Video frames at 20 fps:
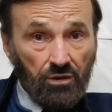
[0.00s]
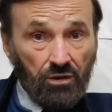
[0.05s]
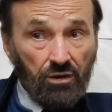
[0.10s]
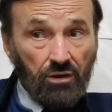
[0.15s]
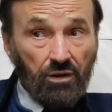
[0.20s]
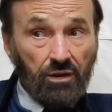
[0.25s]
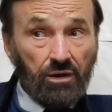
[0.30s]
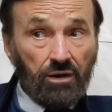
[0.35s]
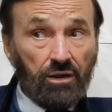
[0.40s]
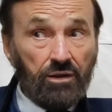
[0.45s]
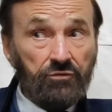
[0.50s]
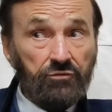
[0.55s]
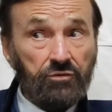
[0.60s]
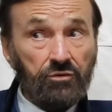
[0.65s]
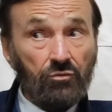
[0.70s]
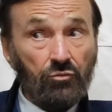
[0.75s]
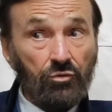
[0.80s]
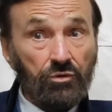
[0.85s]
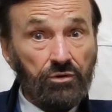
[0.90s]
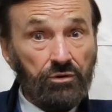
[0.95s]
And I said,
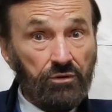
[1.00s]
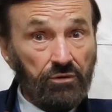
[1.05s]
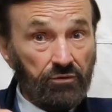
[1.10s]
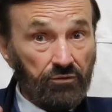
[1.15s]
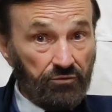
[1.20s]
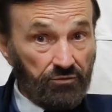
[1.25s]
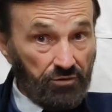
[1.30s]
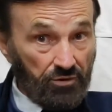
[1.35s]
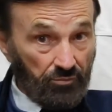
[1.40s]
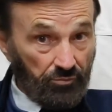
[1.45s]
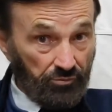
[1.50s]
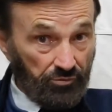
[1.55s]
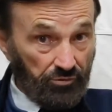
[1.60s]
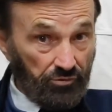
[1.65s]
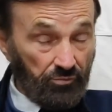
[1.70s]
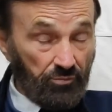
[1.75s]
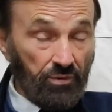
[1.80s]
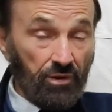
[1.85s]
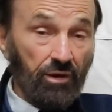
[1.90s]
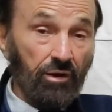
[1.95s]
"We need to step into
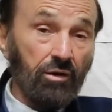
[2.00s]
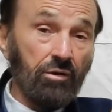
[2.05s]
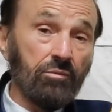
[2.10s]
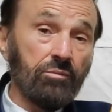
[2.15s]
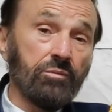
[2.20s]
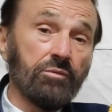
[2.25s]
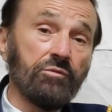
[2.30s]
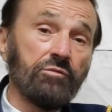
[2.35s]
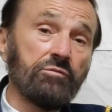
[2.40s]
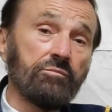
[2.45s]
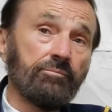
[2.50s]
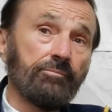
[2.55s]
my office."